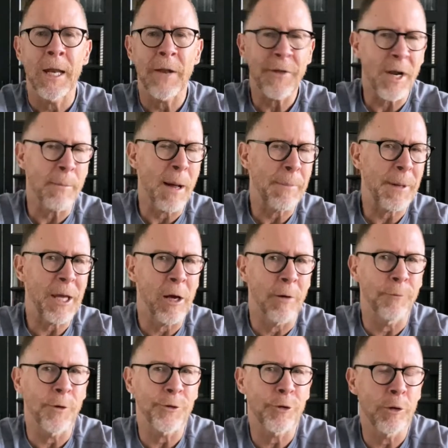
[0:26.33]
And I thought it might be
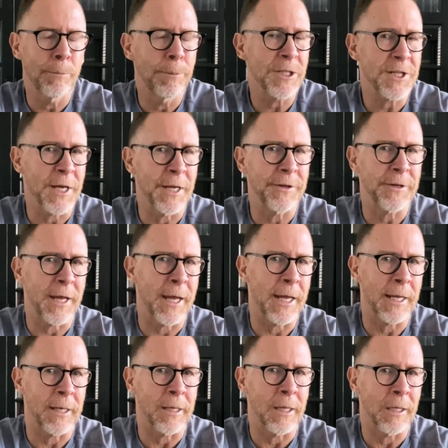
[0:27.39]
helpful to present
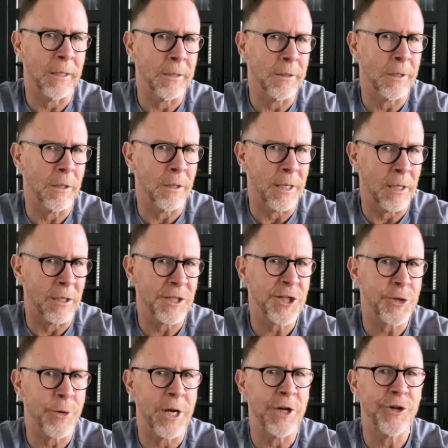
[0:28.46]
a little
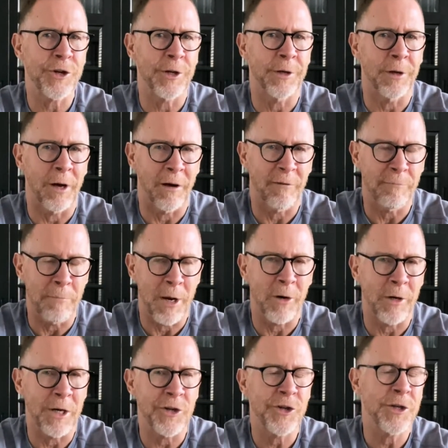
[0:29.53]
illustration of
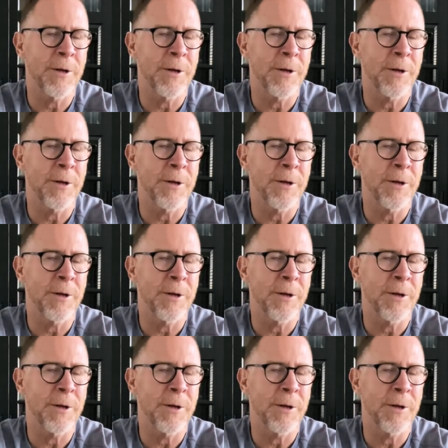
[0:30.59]
marriage.